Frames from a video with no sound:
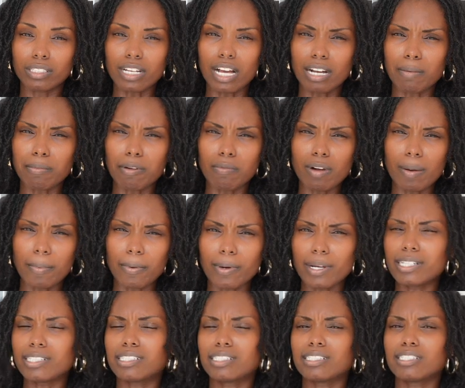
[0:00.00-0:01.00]
to talk about
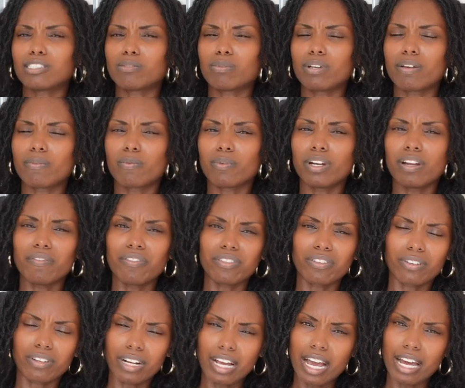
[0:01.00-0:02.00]
reparations with whenever
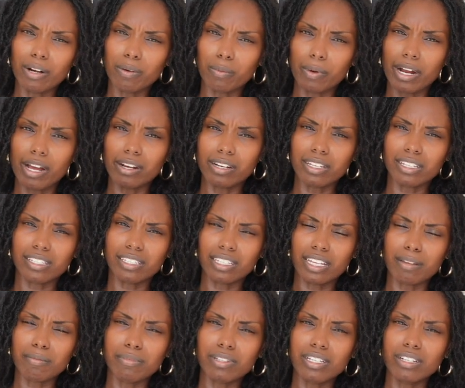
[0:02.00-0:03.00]
they're not around, these
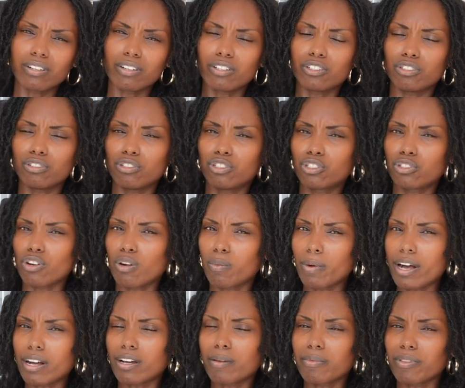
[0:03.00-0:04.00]
same leaders, you sure
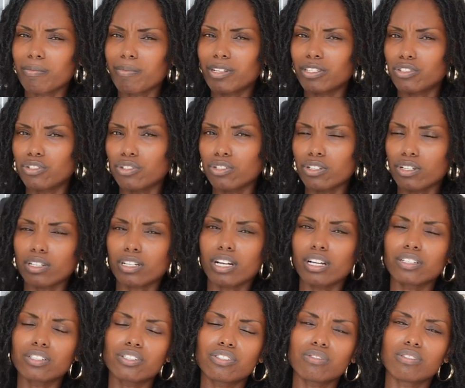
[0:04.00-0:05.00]
welcome them into your
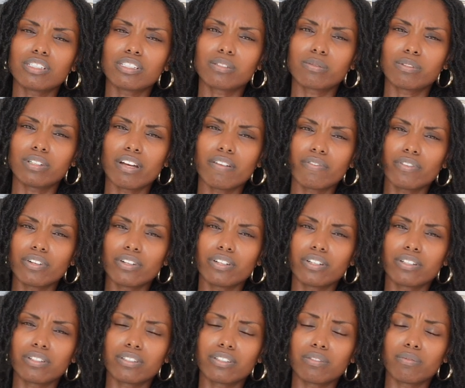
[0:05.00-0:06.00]
countries
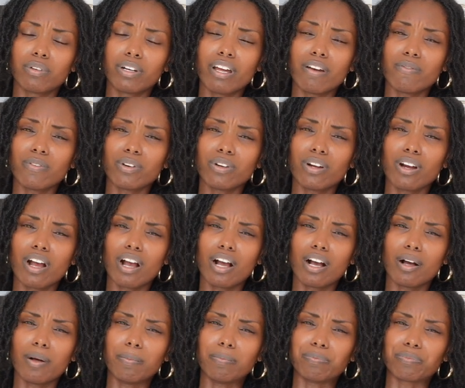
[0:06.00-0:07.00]
whenever, whenever,
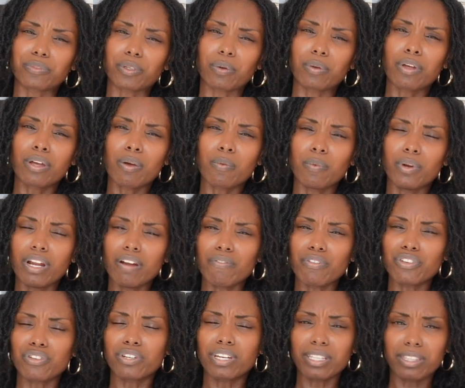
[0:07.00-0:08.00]
um, whenever
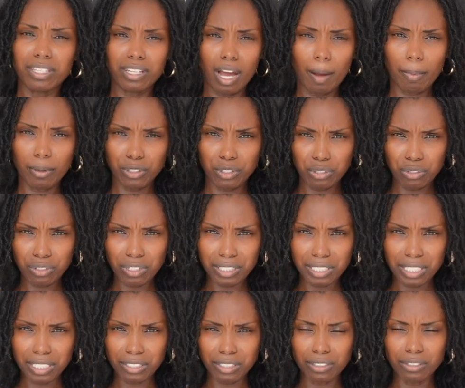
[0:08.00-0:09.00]
you get the
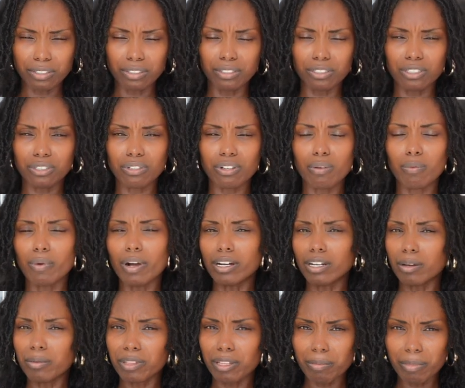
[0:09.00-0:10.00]
opportunity to. You sure
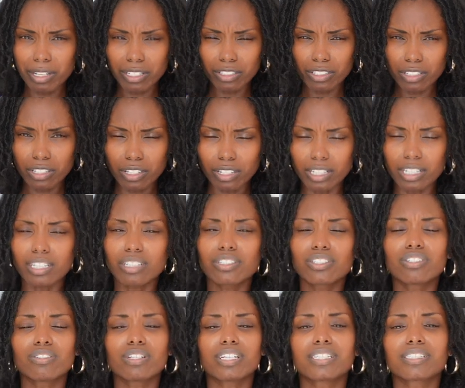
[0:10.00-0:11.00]
welcome them into your
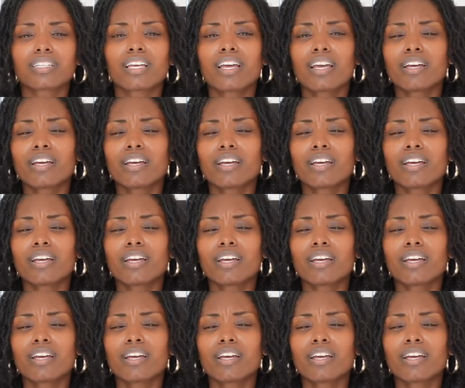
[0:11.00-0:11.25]
countries.